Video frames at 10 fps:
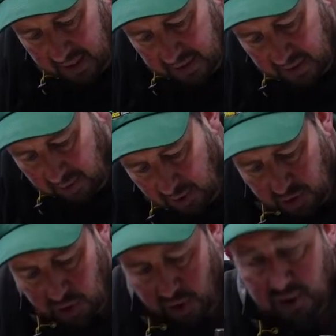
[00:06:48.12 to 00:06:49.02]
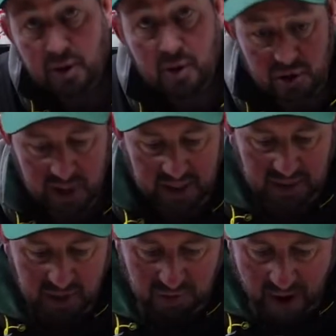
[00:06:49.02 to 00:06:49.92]
you've got to try and jig
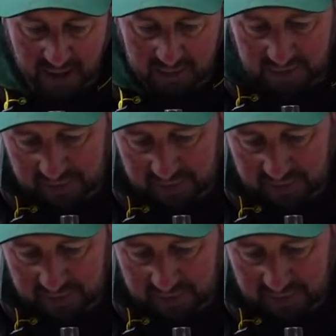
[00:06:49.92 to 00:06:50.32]
this round